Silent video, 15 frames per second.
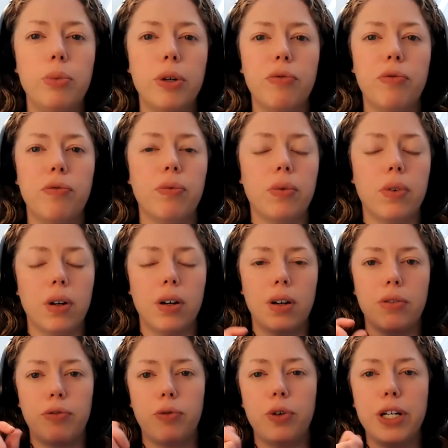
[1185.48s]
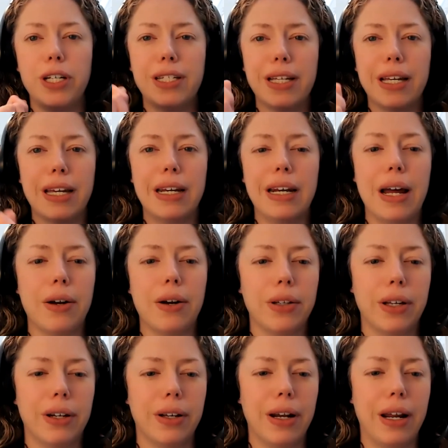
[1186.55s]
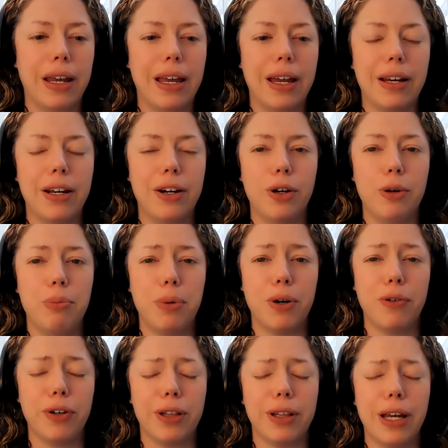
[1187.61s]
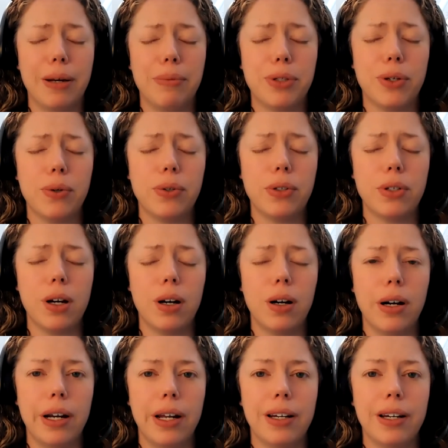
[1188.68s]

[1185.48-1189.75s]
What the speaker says: been freezing in and out a little and I can't hear you perfectly. I'm so sorry.